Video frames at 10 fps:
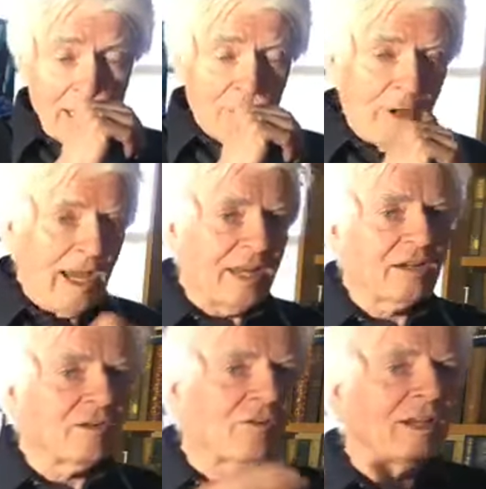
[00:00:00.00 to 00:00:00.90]
We had a
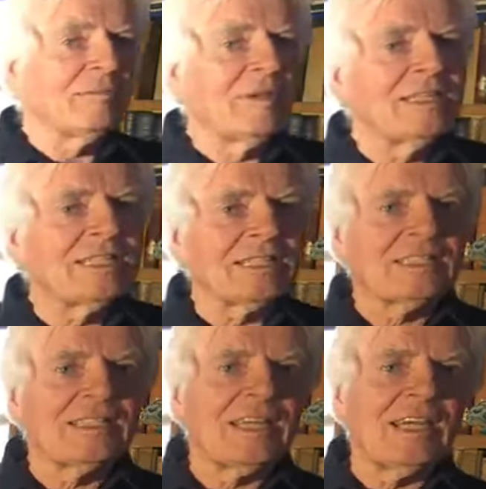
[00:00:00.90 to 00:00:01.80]
great meeting
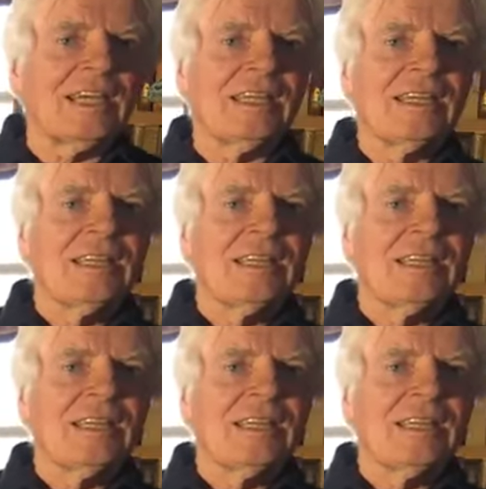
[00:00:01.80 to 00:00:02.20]
today